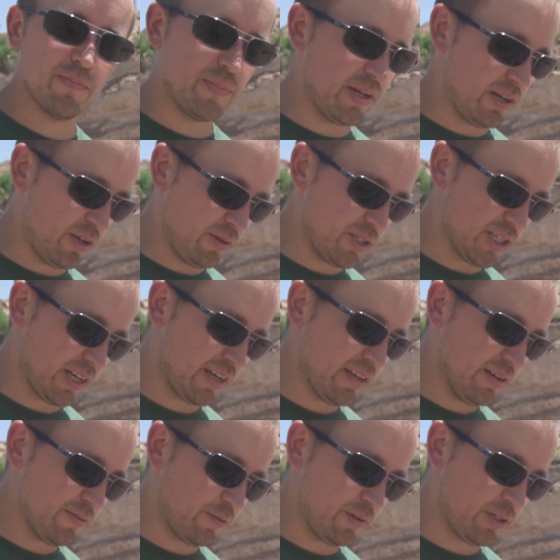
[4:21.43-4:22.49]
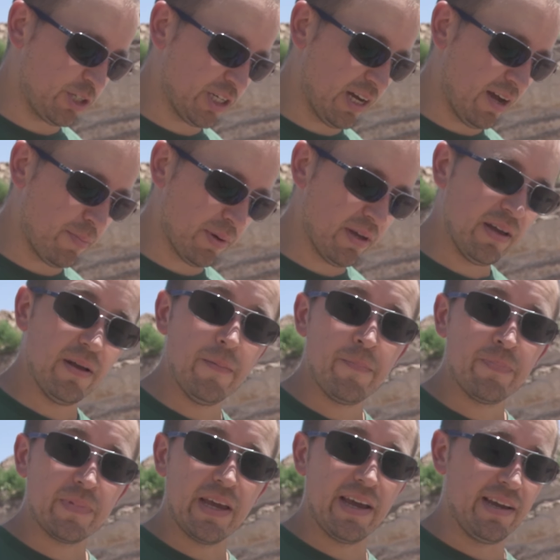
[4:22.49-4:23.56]
been using for the shop,
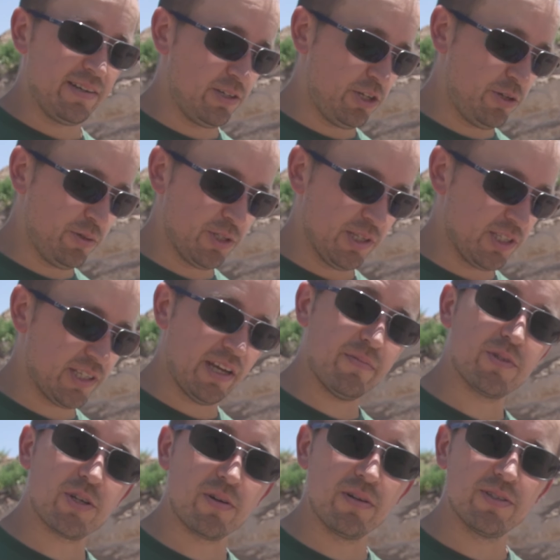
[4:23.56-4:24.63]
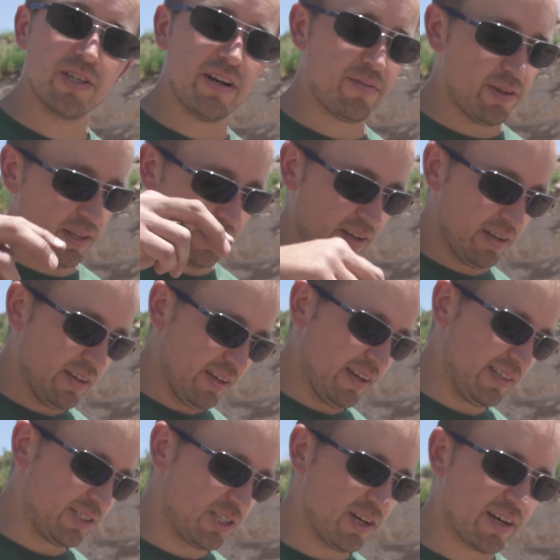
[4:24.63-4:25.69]
and used the same screws and everything,
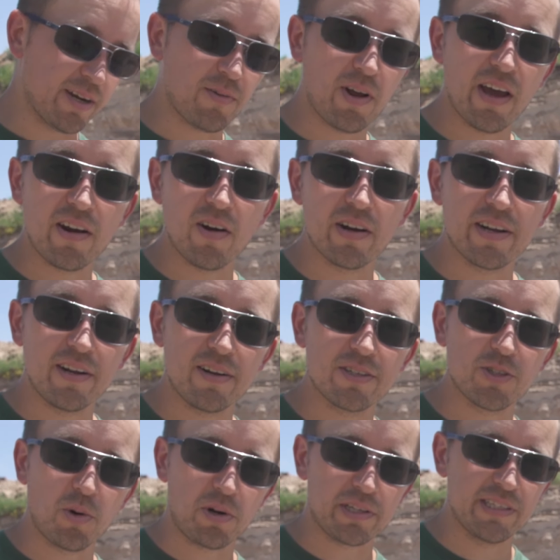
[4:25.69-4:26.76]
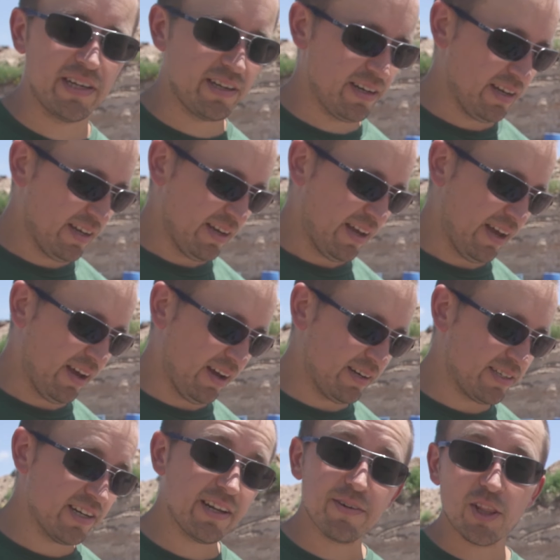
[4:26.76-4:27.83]
and stuck it right on here, torqued it,
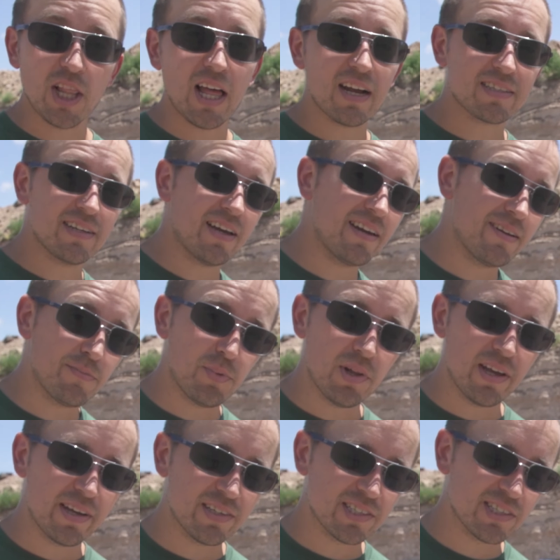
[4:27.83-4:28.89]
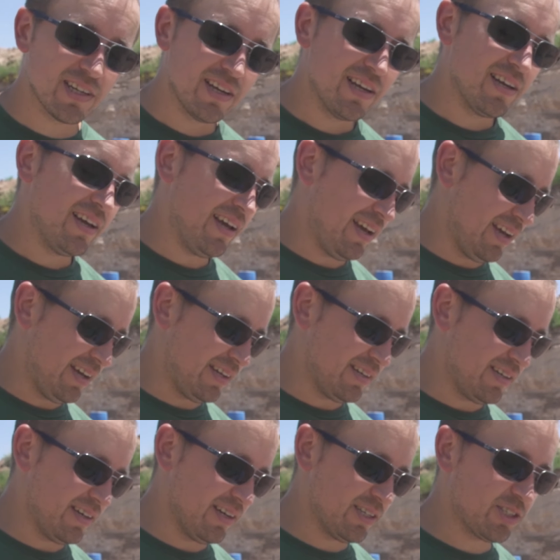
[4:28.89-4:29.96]
didn't even Loctite it in place, and
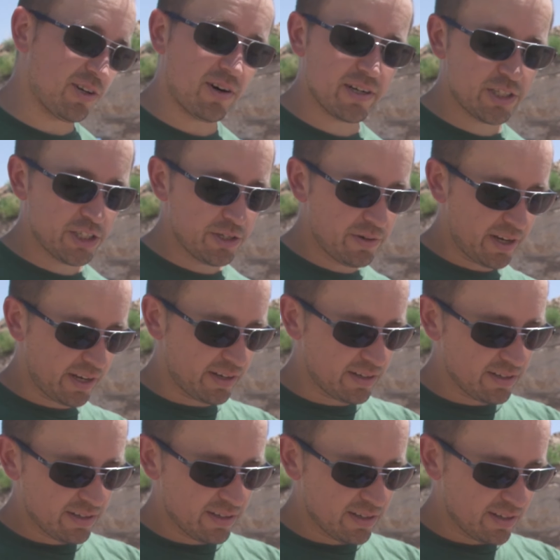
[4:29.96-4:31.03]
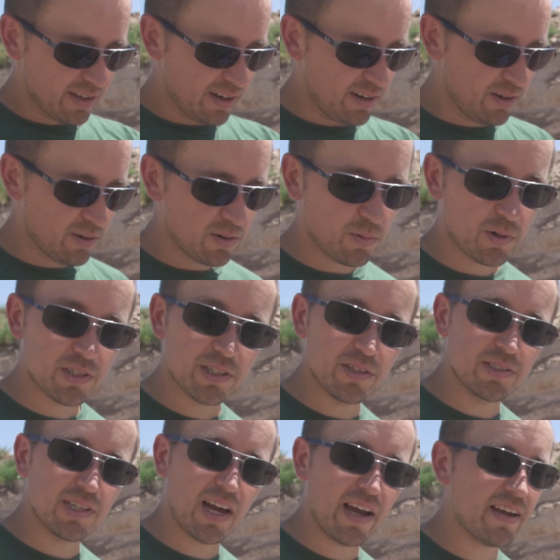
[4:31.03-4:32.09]
started shooting. And I don't know, we're still
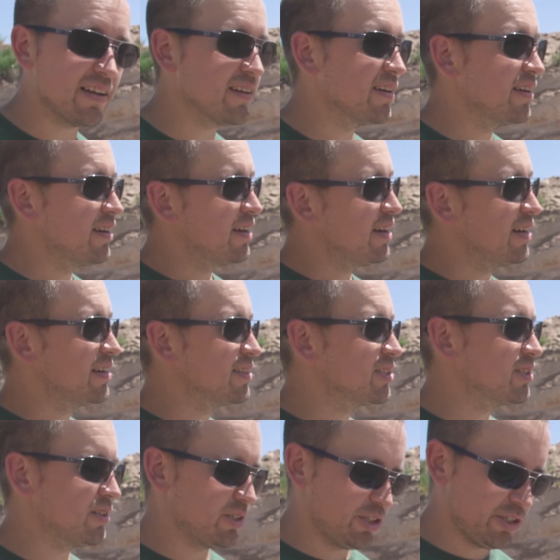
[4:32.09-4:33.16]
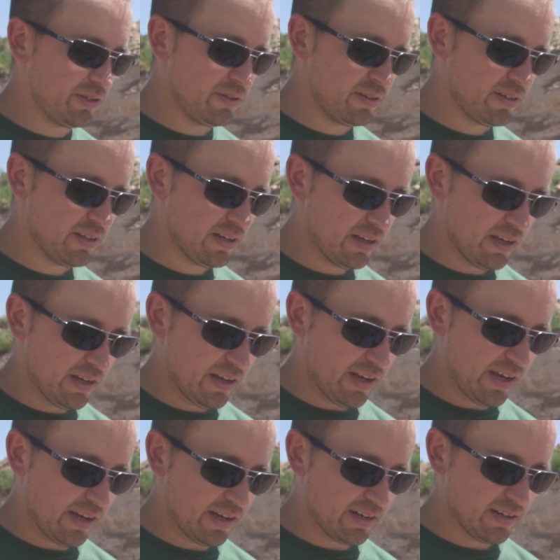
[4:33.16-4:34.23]
tight, and it's still shooting,
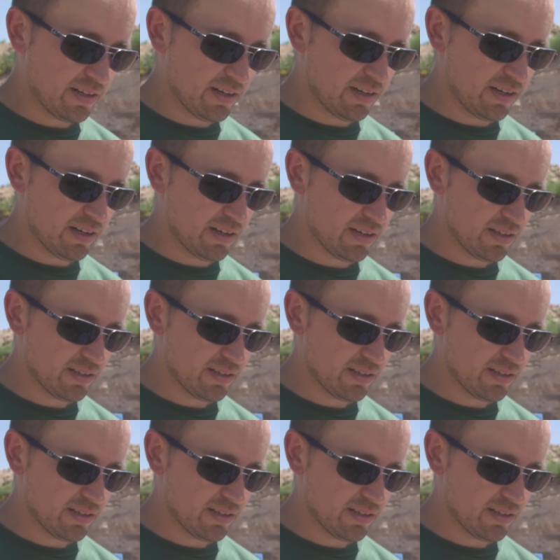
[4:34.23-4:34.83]
and I